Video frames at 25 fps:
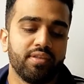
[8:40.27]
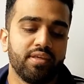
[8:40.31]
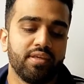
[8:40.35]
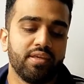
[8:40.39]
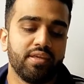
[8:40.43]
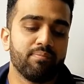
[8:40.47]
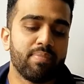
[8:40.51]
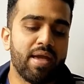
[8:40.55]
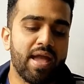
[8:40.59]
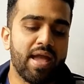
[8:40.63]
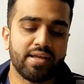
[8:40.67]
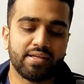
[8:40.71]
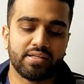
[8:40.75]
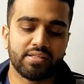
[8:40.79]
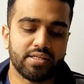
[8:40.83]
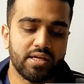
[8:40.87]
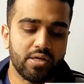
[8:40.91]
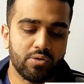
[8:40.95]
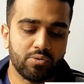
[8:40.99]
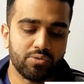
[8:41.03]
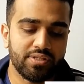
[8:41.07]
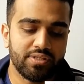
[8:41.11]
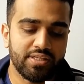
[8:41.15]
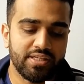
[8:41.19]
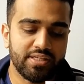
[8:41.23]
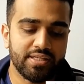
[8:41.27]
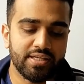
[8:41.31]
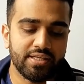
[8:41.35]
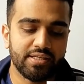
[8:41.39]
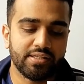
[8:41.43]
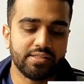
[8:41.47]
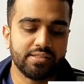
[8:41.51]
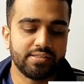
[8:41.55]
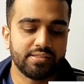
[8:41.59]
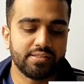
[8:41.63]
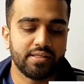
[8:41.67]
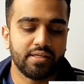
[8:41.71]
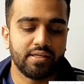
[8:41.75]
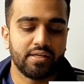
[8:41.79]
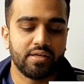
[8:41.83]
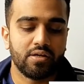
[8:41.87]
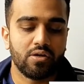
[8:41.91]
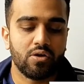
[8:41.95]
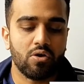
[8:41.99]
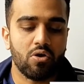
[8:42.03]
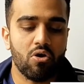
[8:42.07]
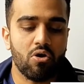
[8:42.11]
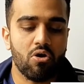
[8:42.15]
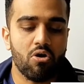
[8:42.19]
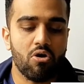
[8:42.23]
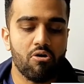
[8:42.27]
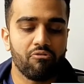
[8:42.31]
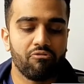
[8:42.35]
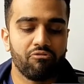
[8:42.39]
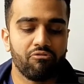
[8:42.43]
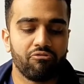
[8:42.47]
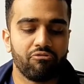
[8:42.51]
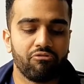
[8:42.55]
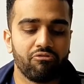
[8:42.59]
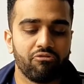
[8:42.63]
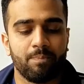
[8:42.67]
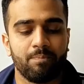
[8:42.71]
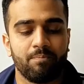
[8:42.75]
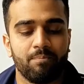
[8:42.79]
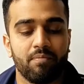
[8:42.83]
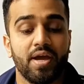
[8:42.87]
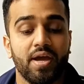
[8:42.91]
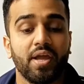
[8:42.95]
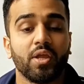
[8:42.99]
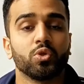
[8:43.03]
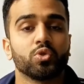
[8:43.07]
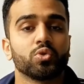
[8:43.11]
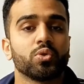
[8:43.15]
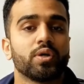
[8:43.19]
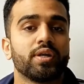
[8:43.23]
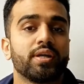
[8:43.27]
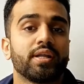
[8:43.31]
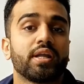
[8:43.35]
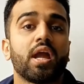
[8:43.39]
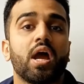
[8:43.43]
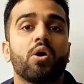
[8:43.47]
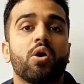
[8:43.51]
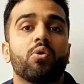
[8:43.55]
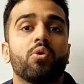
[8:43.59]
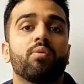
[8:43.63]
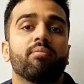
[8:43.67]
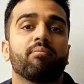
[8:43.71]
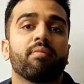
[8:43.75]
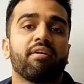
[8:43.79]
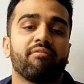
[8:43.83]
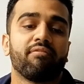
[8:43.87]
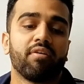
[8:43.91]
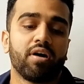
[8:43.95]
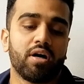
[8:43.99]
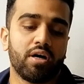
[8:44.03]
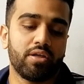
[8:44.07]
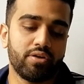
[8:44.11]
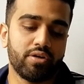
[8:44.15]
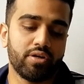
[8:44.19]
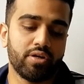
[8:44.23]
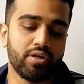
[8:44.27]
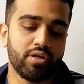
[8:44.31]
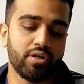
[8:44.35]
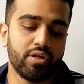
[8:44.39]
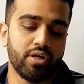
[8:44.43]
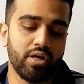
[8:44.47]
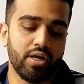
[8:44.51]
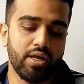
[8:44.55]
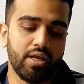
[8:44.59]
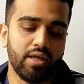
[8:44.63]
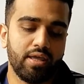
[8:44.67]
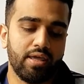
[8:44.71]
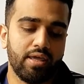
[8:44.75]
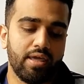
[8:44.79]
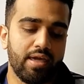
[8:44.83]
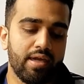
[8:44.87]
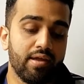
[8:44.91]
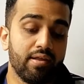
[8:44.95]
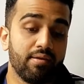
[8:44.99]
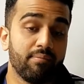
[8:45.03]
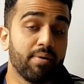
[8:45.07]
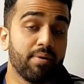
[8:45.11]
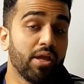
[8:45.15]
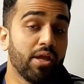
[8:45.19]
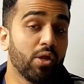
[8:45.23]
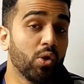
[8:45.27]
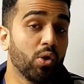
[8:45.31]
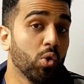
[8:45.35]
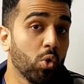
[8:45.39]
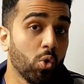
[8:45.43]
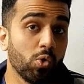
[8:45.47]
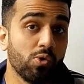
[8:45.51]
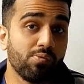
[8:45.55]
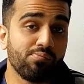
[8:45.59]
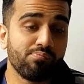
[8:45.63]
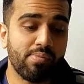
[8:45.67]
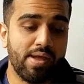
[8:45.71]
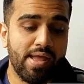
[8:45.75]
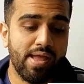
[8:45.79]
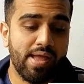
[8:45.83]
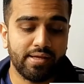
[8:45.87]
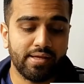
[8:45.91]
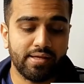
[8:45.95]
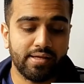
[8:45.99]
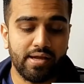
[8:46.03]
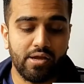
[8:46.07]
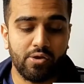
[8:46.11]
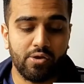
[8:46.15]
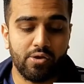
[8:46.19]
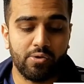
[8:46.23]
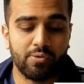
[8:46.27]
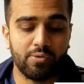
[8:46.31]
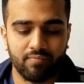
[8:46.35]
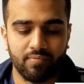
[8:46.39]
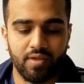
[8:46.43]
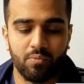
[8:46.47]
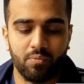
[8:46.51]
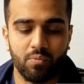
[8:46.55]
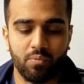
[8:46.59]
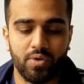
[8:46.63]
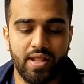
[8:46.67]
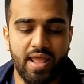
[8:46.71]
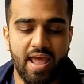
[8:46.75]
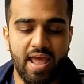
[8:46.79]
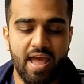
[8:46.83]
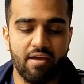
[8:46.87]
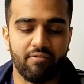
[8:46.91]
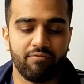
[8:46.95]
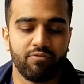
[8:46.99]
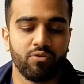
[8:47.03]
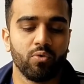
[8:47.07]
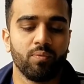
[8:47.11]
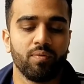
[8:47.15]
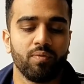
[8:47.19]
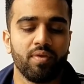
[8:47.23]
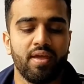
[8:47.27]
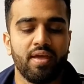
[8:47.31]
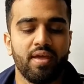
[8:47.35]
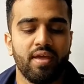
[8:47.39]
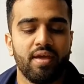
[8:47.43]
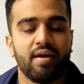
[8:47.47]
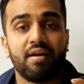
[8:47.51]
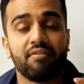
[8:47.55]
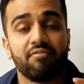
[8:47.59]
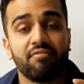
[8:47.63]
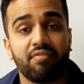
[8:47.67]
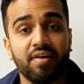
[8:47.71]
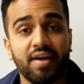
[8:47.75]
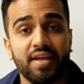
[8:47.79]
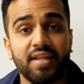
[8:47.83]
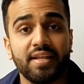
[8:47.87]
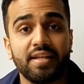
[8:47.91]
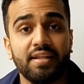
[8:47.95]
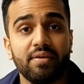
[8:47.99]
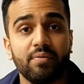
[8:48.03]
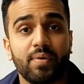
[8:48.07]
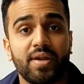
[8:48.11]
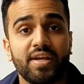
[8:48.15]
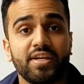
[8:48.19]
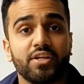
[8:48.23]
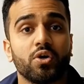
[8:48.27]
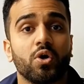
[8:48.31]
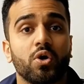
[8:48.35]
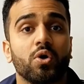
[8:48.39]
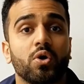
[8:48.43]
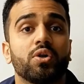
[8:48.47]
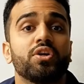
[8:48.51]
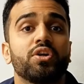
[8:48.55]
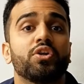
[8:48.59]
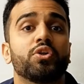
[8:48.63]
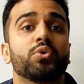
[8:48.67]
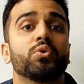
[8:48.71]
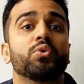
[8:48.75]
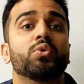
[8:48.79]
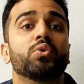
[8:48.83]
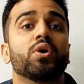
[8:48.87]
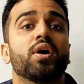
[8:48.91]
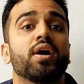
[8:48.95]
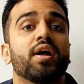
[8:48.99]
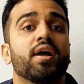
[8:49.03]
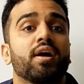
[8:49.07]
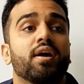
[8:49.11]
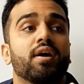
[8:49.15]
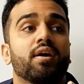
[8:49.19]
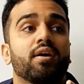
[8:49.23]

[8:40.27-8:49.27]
the bank account details of my joint account with my father and my own bank account and what have you. I finally went on to